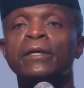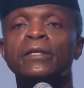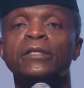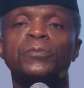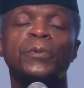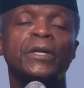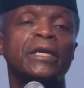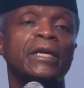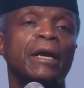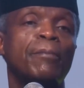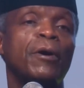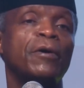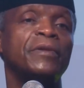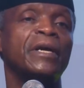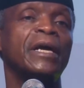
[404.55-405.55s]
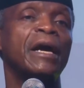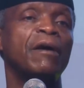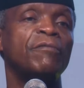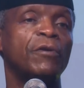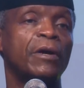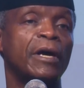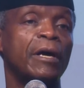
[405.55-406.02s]
speaking about the
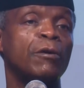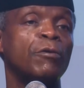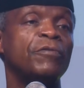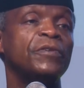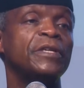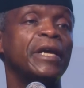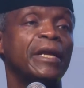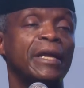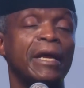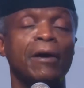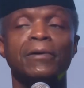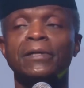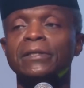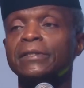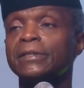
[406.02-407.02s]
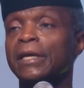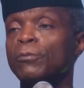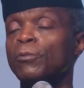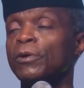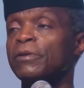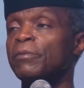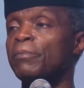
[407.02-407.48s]
CACOVID allowance and
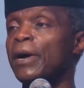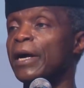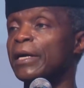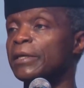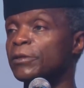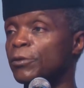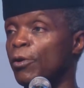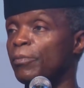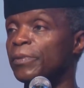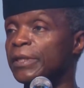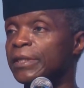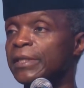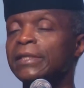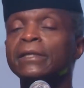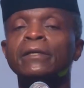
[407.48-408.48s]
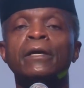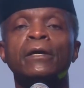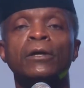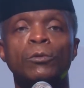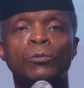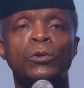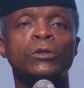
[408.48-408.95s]
what the Bankers Committee
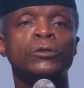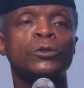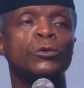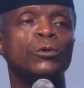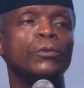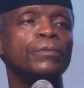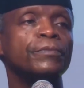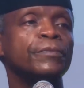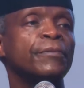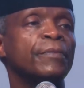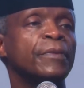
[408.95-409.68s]
will do.